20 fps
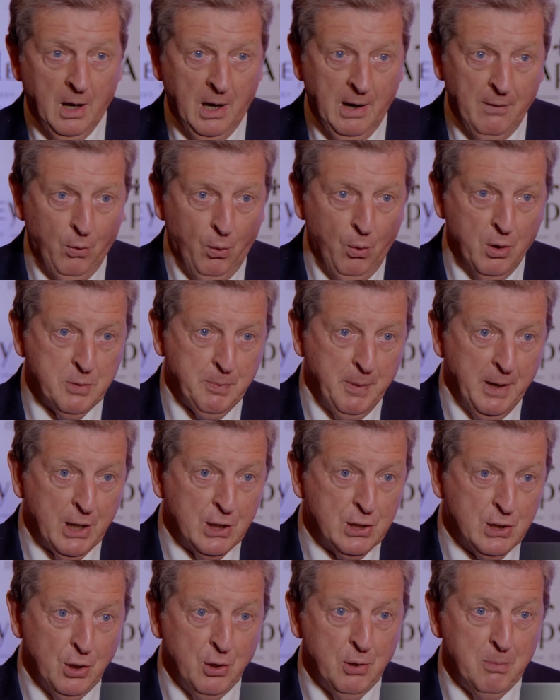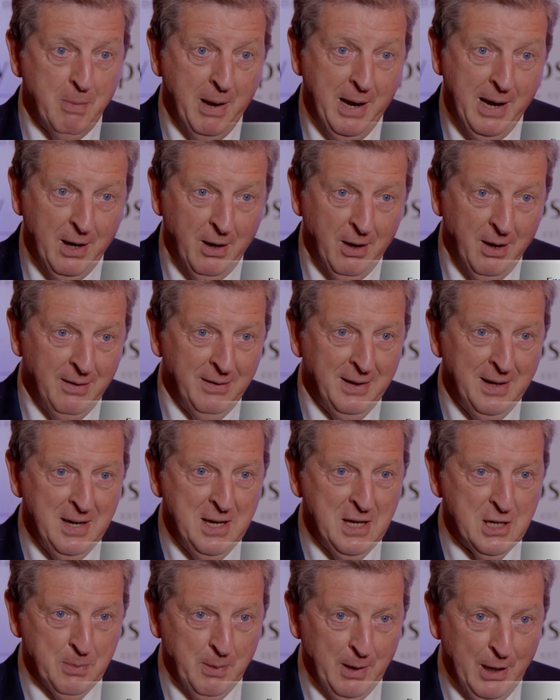I've always been a suit man. I've
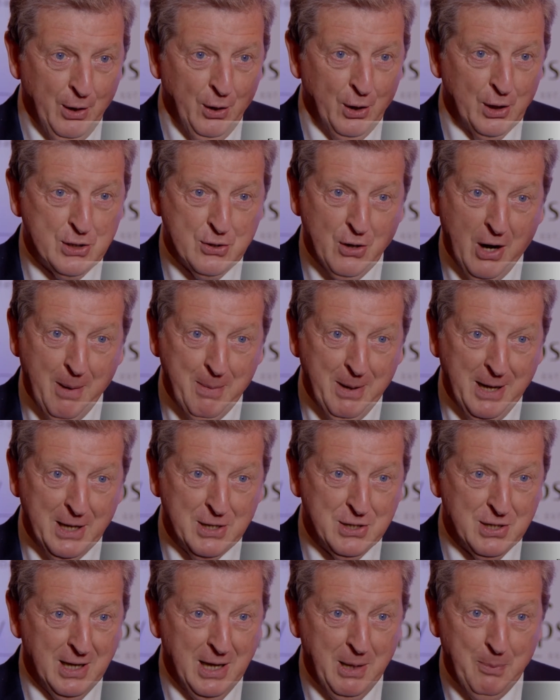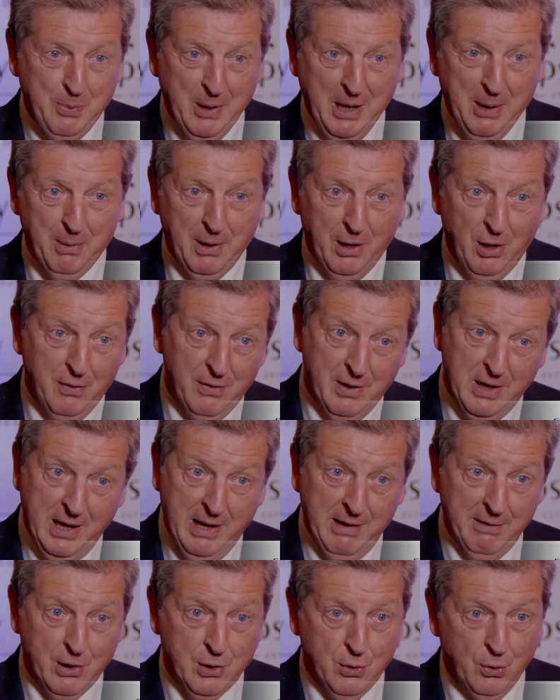spent a lot of time in Italy. People over
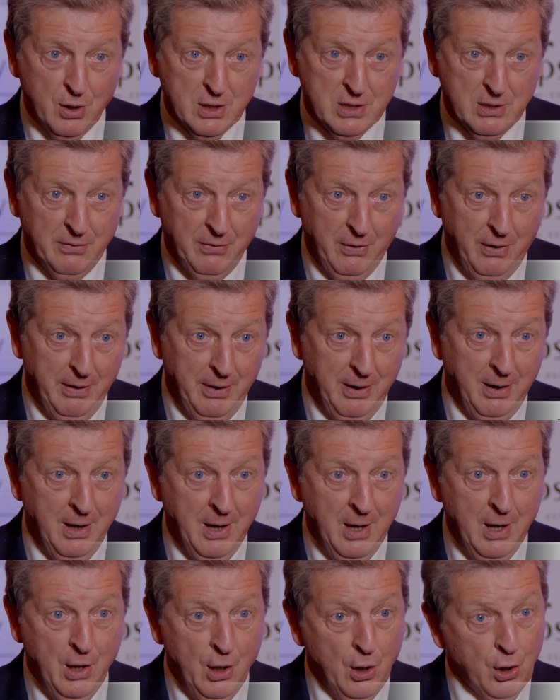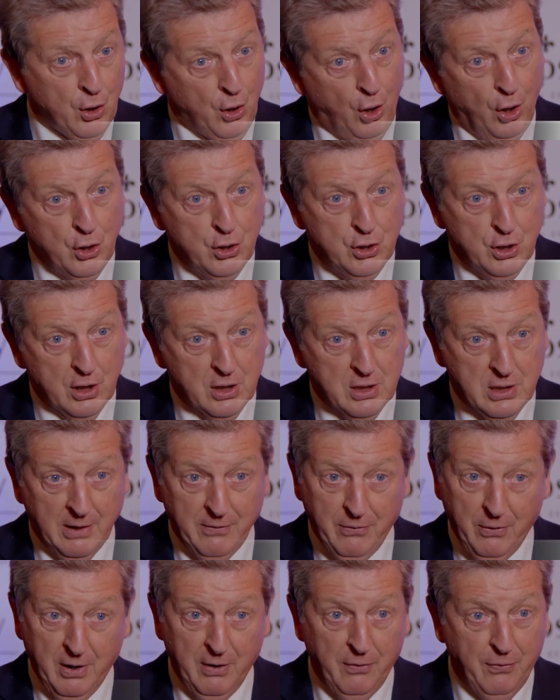there, of course, are very conscious.
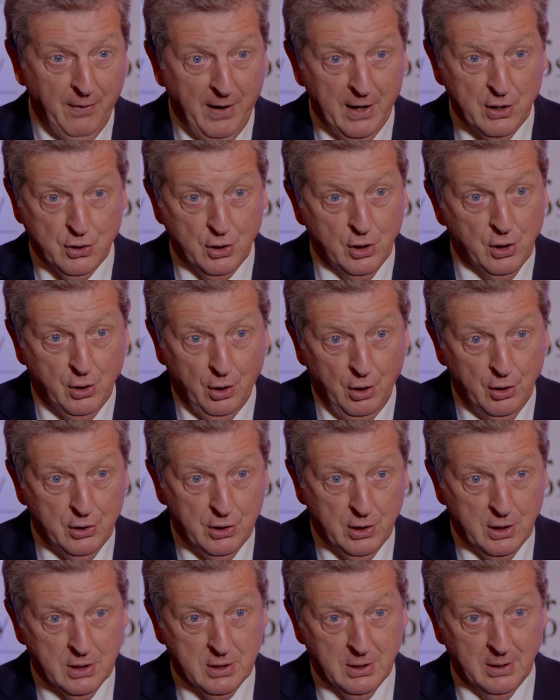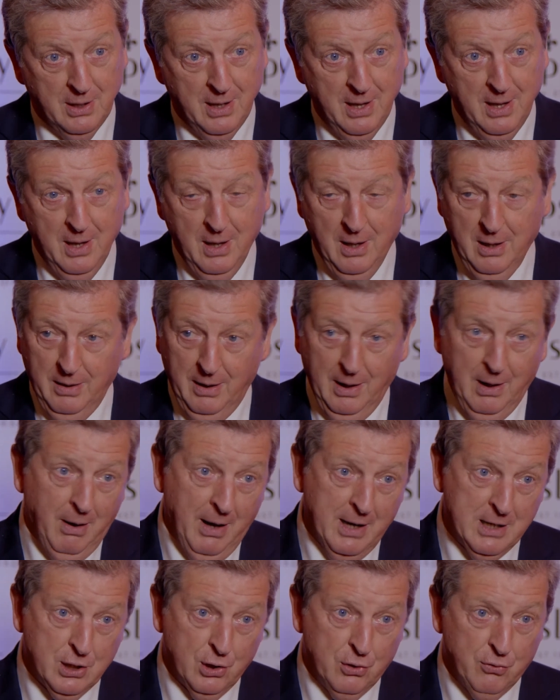They're very fashion conscious and they
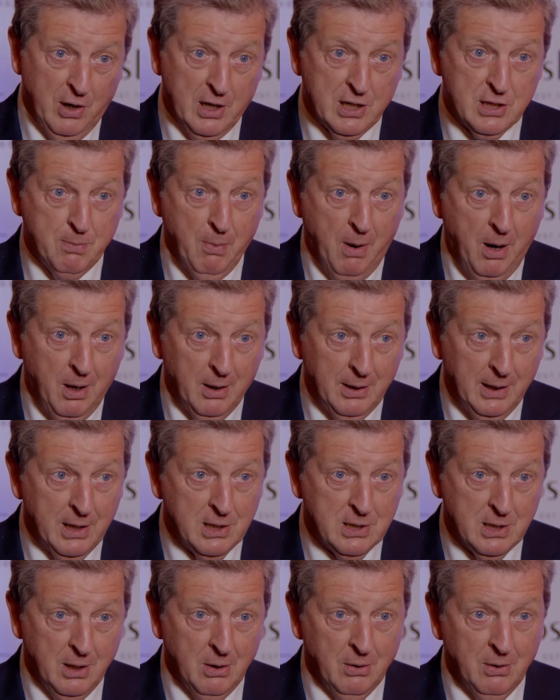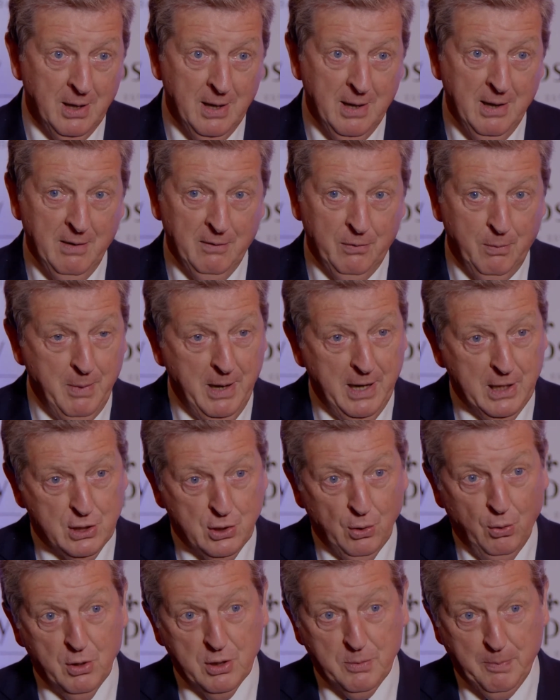like to dress smartly. So for me,
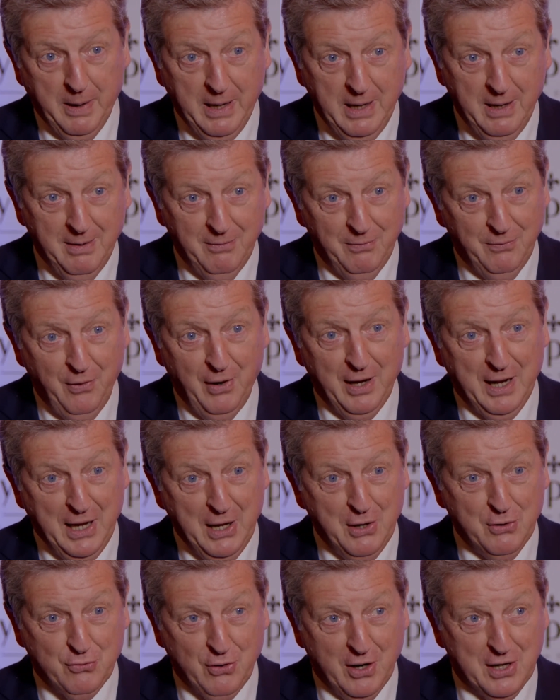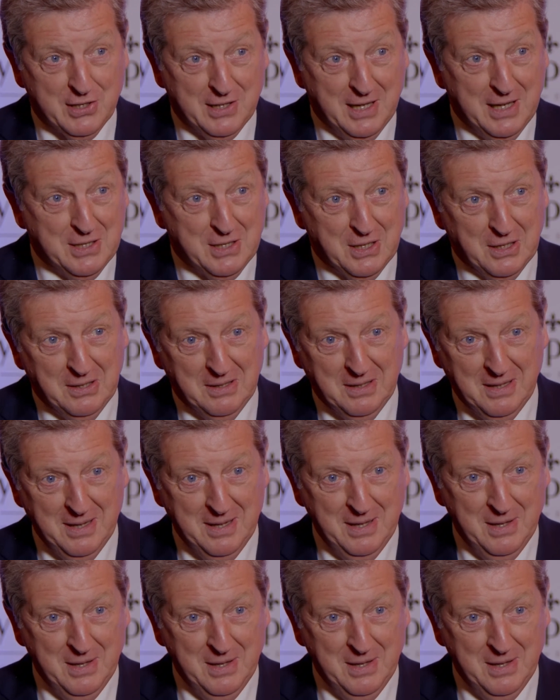it's always been very interesting to